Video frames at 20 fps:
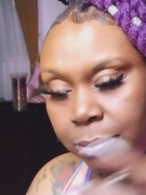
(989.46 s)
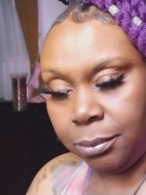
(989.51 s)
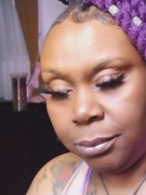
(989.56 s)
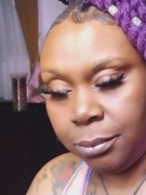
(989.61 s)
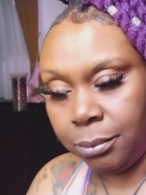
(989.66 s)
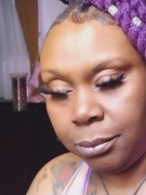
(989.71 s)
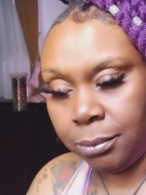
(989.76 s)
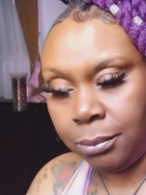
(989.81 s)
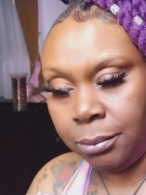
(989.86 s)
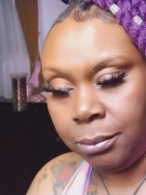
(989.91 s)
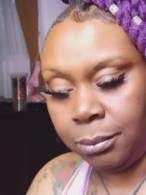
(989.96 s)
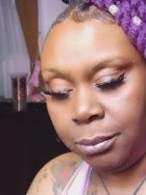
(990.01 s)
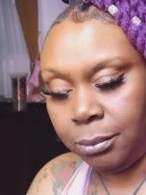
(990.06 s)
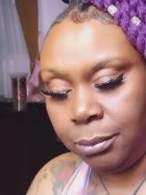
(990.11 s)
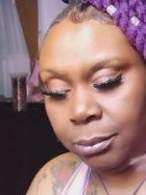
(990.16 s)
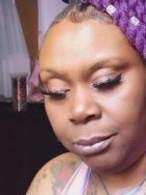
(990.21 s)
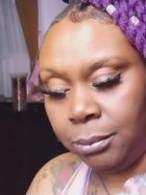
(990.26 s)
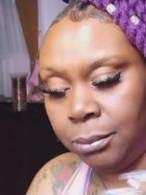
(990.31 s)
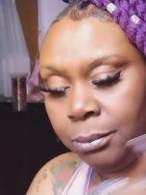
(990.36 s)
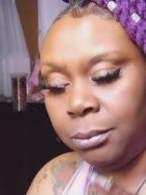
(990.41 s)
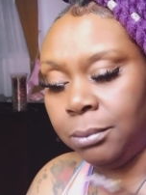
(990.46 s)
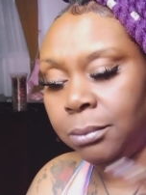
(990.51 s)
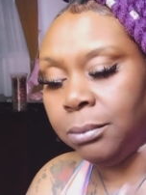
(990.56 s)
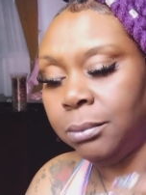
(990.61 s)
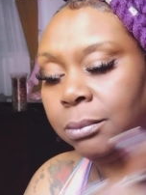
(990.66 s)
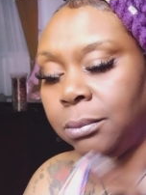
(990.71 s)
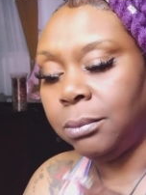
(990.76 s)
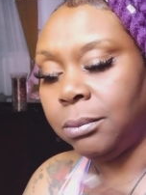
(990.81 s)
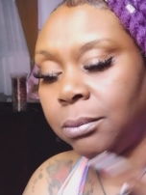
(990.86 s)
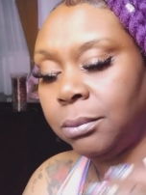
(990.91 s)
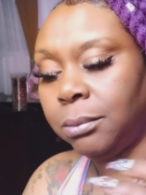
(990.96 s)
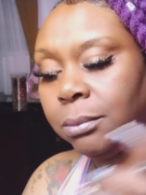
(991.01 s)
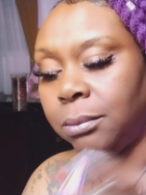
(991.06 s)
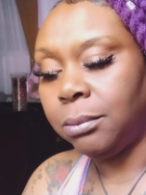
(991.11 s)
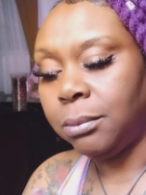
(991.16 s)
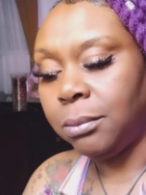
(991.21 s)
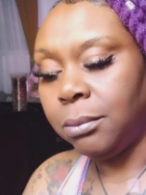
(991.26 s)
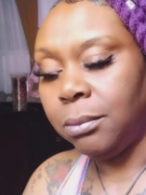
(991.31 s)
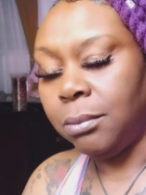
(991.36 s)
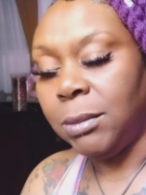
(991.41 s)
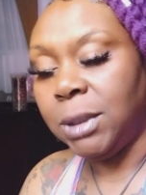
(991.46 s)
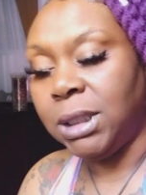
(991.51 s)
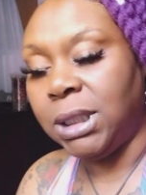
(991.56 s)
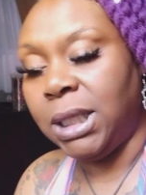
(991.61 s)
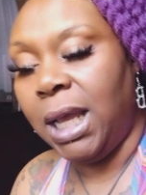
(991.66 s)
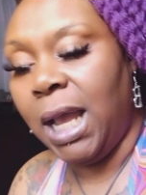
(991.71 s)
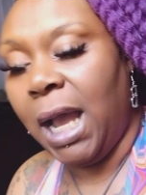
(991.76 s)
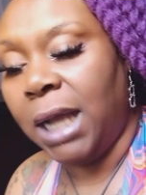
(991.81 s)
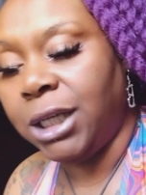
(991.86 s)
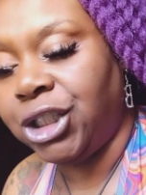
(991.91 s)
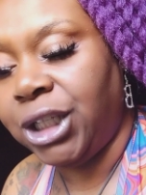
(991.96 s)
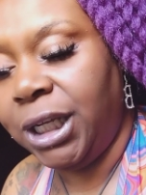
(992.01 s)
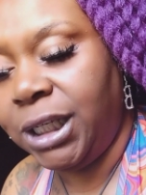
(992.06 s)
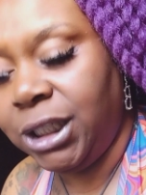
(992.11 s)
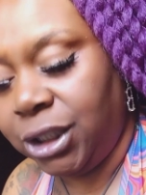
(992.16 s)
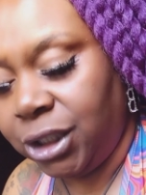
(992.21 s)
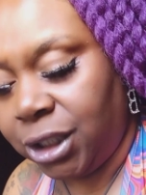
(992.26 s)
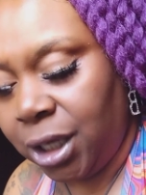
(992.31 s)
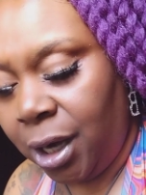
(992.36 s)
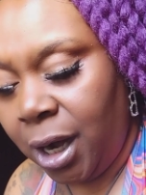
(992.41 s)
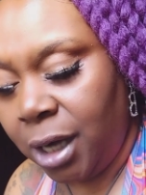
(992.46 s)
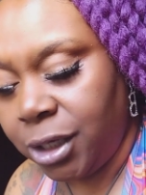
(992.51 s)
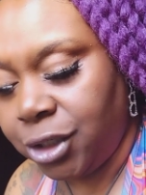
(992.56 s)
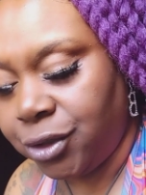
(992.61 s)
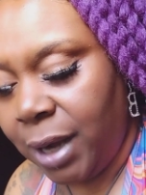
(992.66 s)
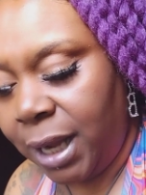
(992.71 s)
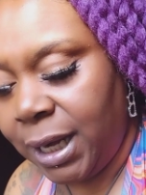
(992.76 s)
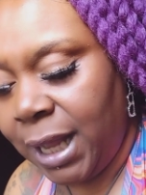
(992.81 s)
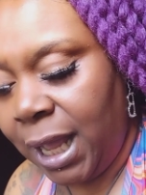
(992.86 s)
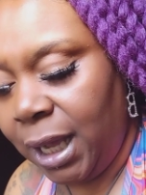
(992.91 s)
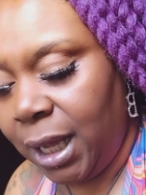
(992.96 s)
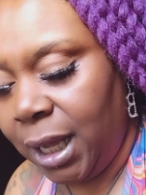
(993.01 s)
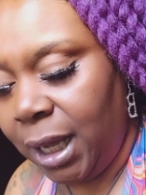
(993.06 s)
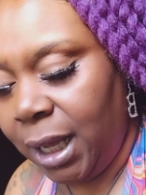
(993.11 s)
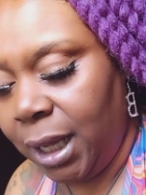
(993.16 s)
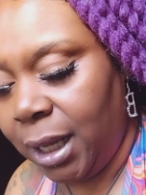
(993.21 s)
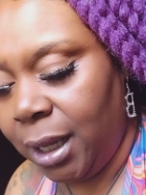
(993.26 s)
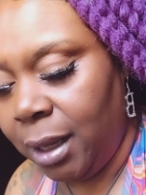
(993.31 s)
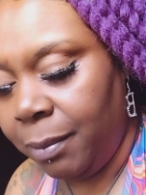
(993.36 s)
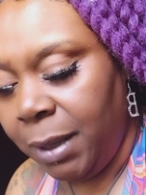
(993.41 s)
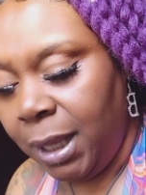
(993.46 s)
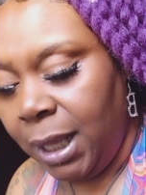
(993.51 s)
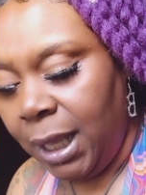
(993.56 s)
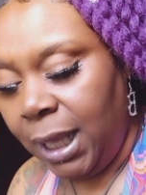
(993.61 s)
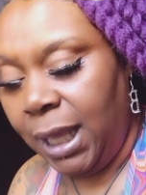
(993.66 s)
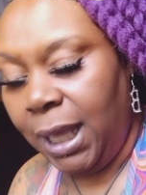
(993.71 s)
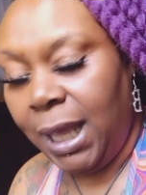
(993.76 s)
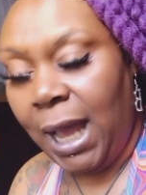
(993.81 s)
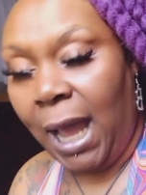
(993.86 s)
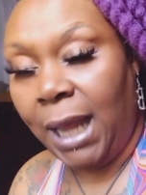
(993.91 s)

Mm hmm See how she's staring straight at her cup. He got